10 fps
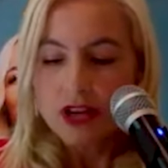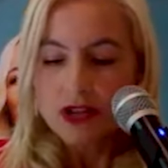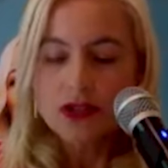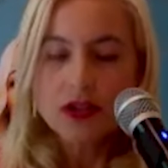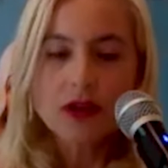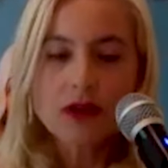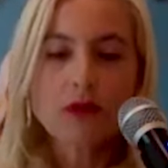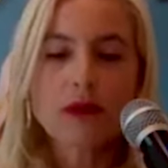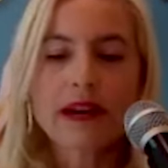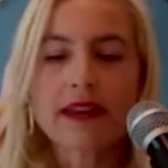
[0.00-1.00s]
So,
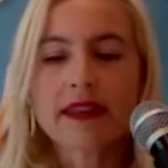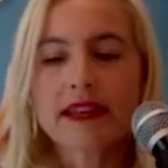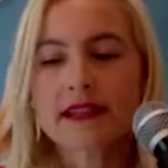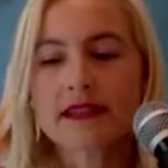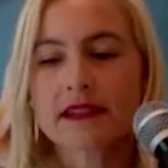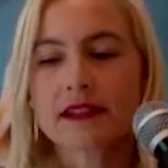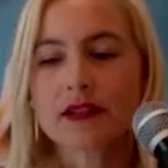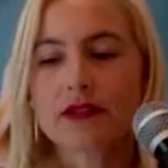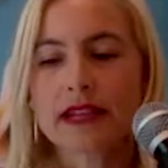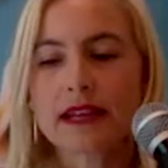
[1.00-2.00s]
what I think is
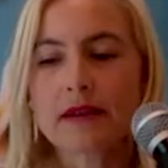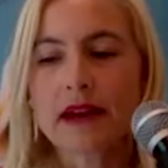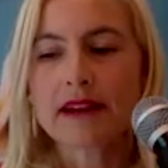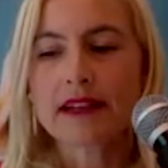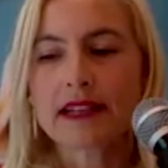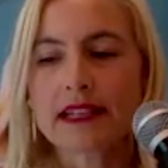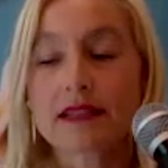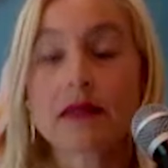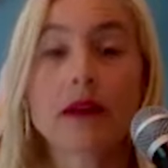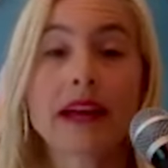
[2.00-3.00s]
unique about it is
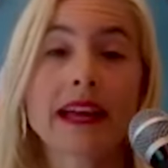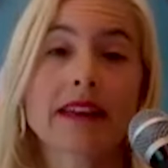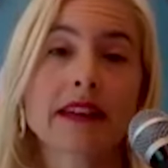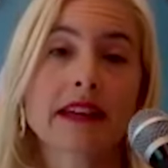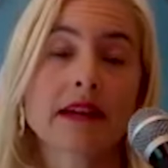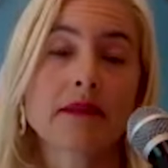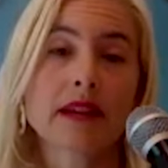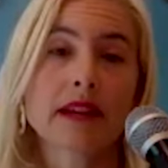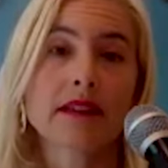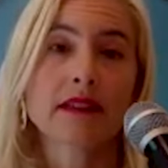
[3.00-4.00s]
the way that I
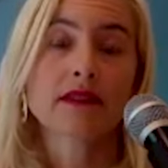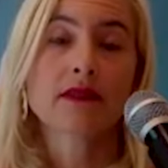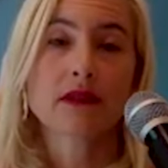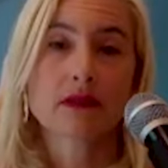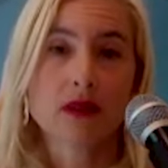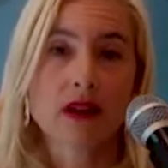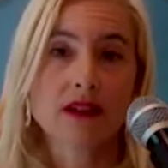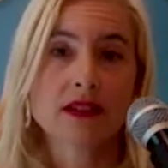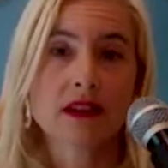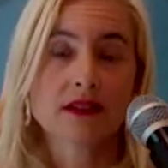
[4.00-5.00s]
break the fourth wall
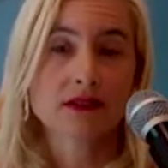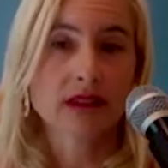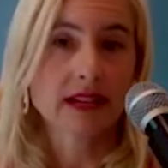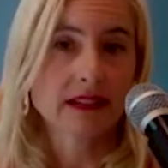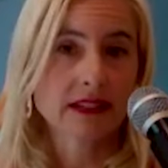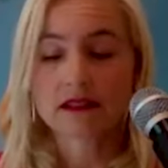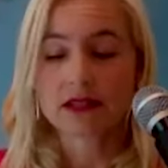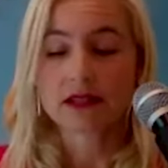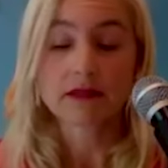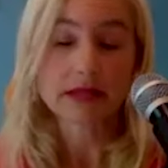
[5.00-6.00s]
and talk directly
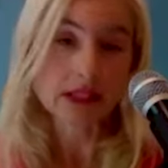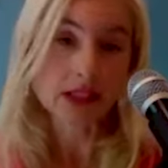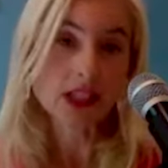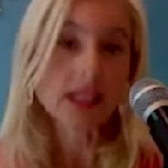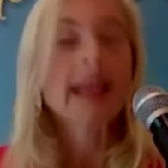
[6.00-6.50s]
to the reader.